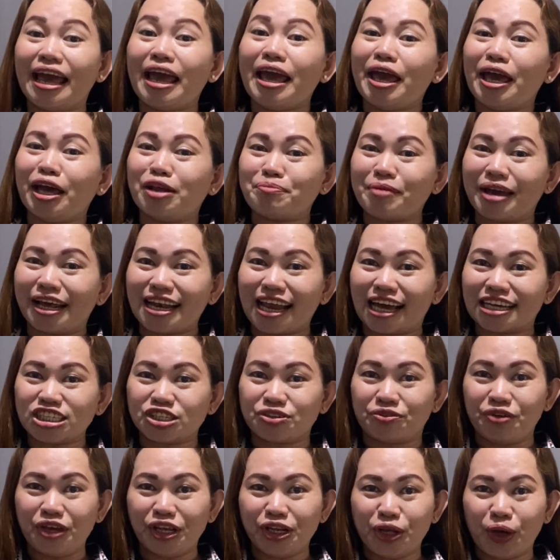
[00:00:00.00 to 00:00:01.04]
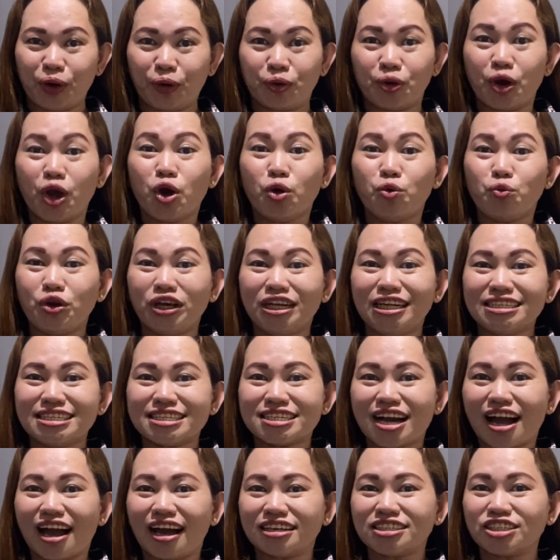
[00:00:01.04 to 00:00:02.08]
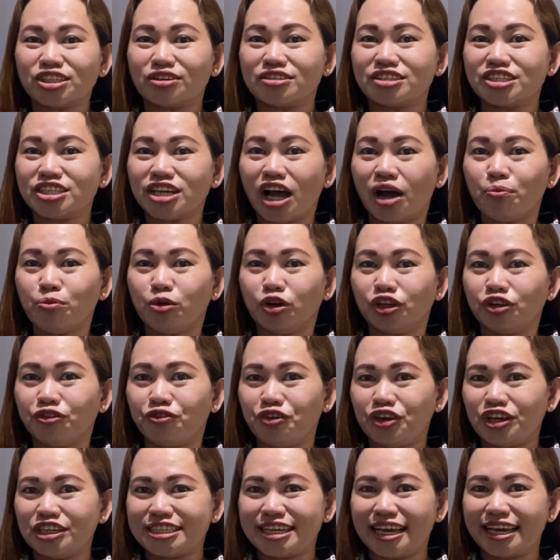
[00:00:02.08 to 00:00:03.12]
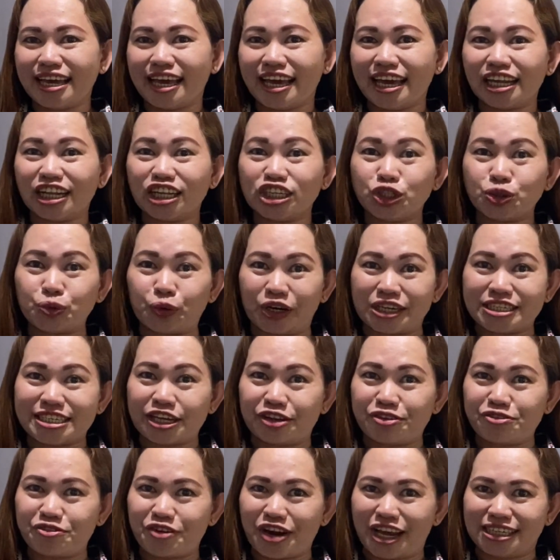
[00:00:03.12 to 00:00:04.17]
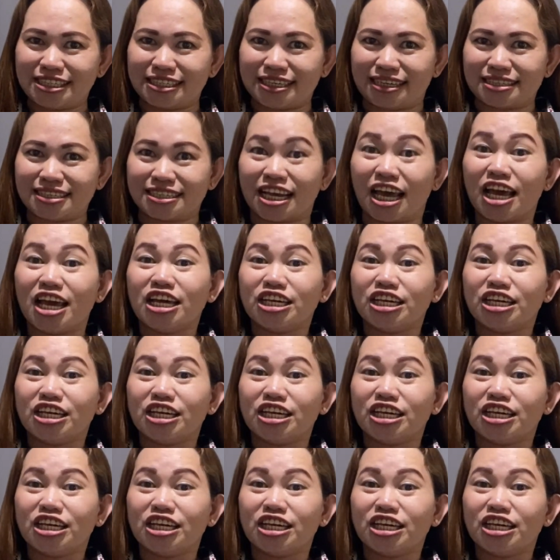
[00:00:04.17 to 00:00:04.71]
In my last video, we discussed on some confusing English words and phrases.